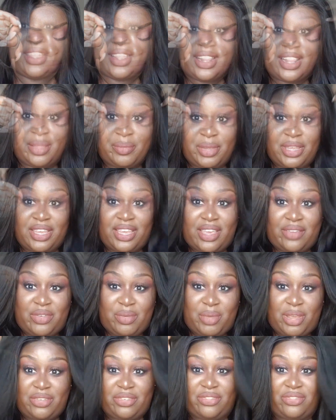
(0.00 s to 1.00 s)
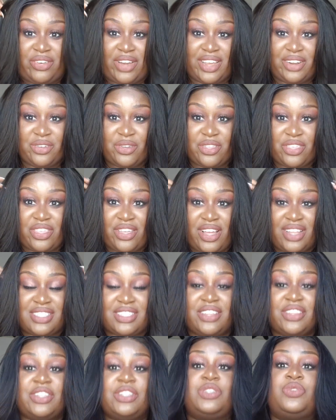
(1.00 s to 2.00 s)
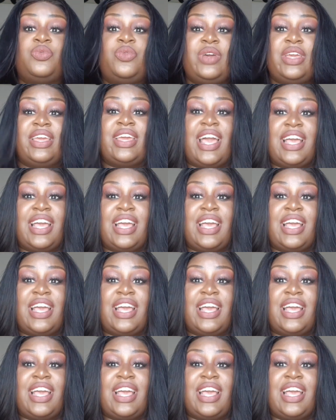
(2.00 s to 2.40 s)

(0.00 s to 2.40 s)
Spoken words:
Let me give you my final thoughts on this wig.